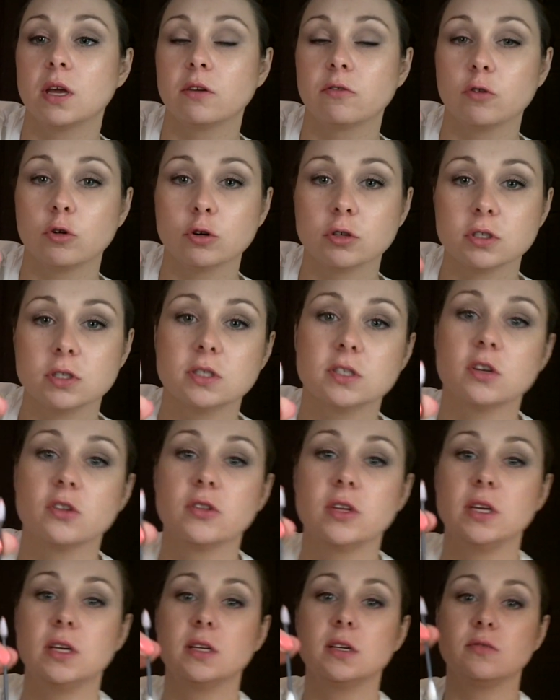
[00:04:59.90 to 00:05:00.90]
And of course it's
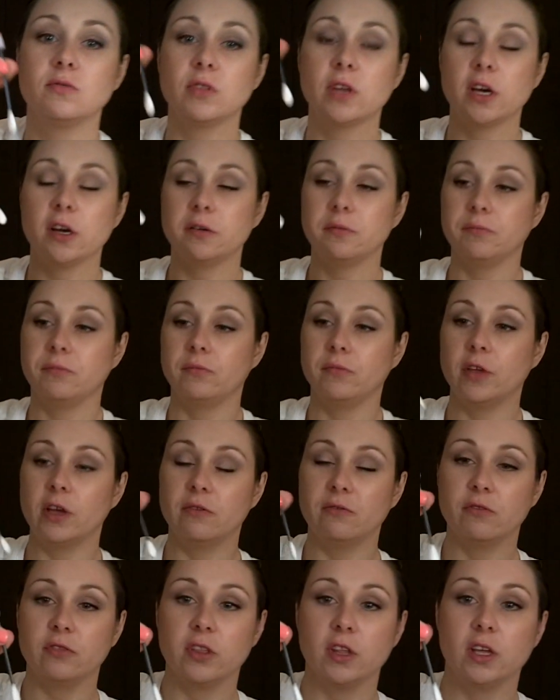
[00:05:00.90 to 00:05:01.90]
on the end of there,
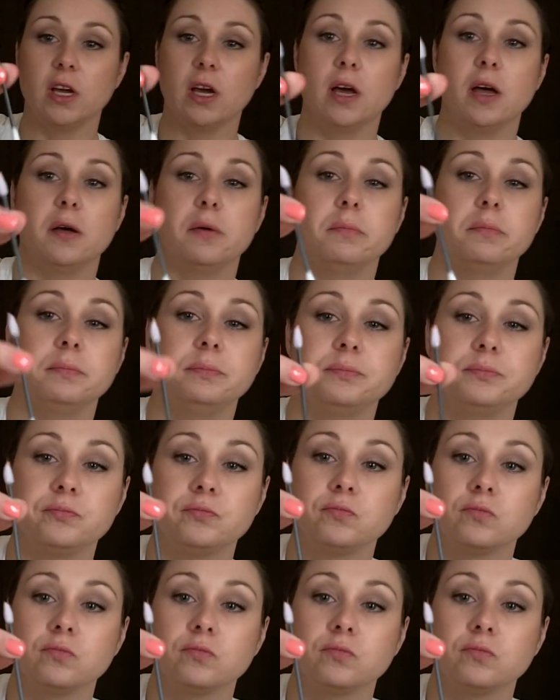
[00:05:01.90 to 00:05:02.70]
of the, um,